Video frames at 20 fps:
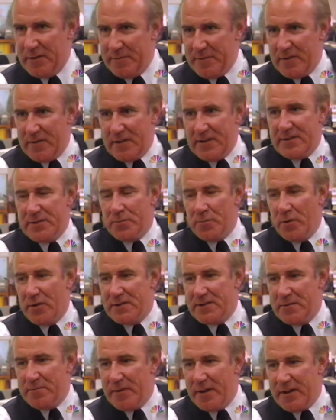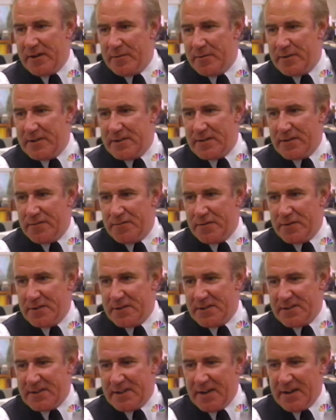I mean, this was in many ways the
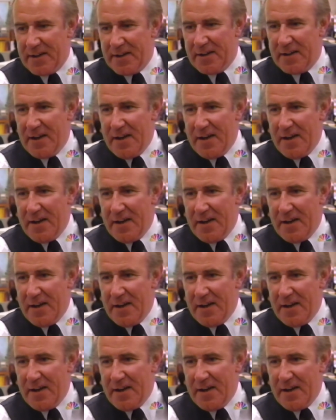first uh,